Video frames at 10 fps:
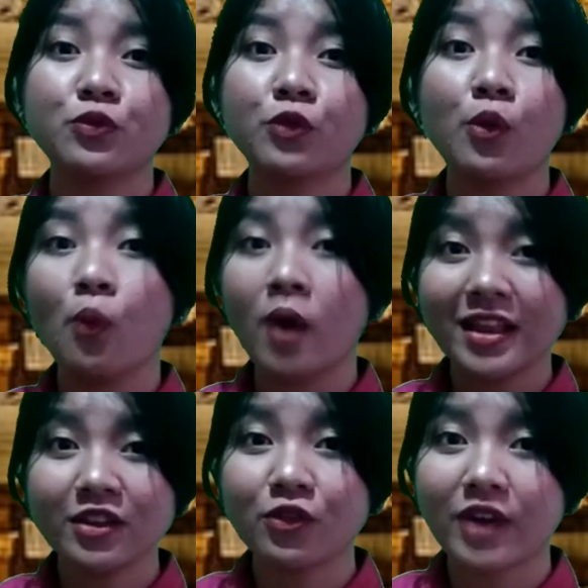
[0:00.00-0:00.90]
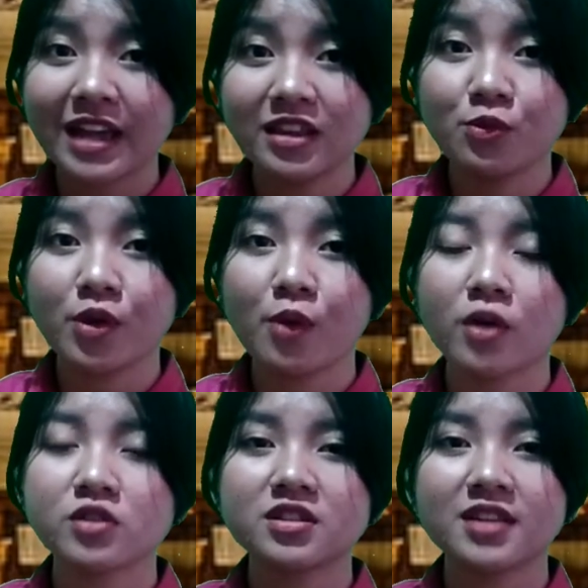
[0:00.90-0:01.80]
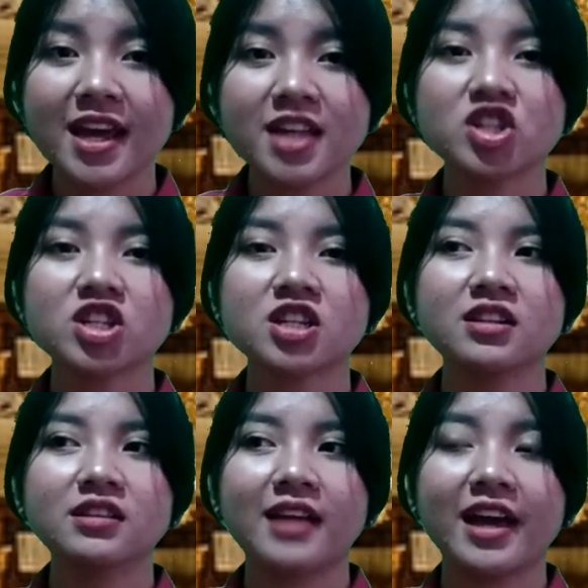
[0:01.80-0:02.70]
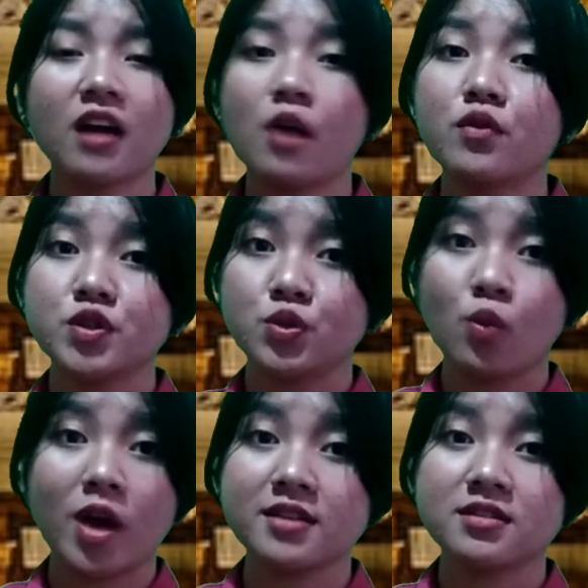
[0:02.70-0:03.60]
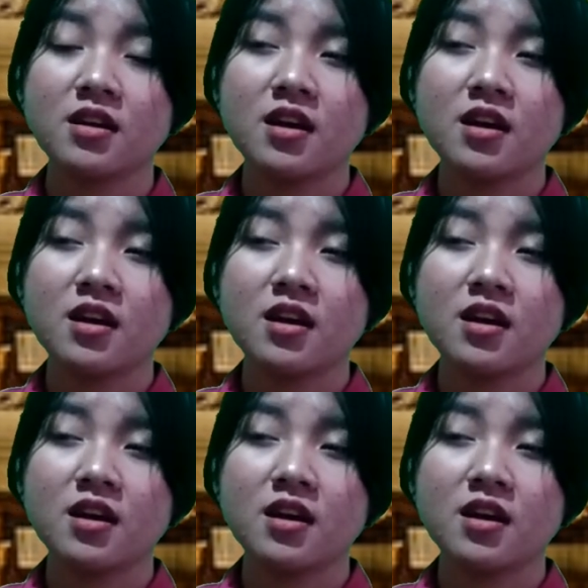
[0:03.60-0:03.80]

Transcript: for what grade we want to teach, like our what is